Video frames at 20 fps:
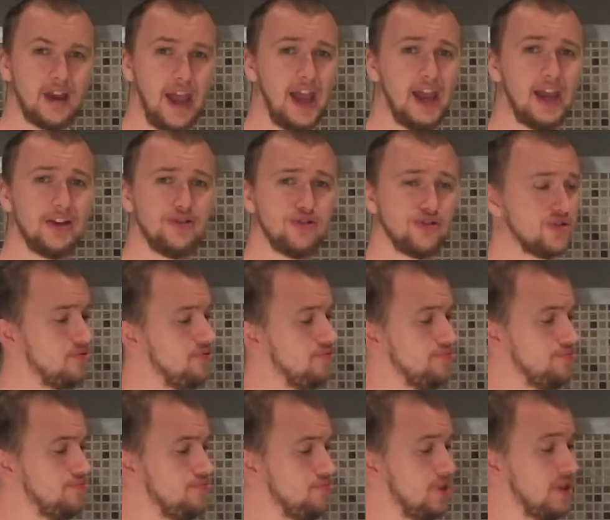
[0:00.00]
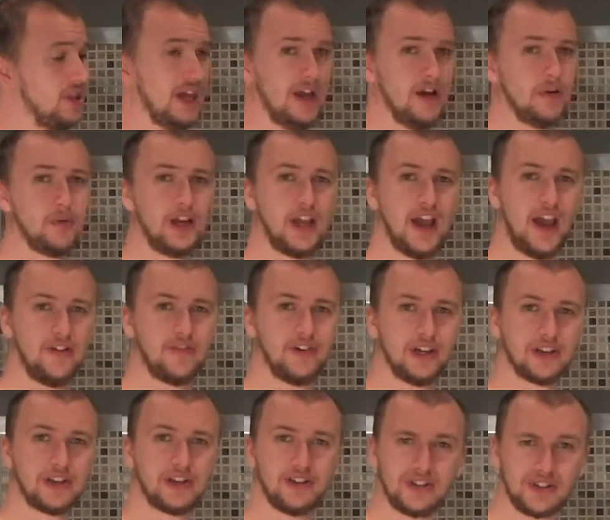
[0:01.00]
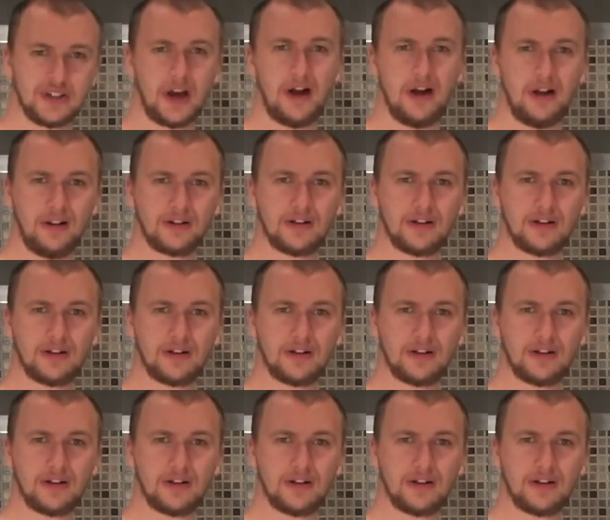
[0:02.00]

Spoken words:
And there we have it, the Dahl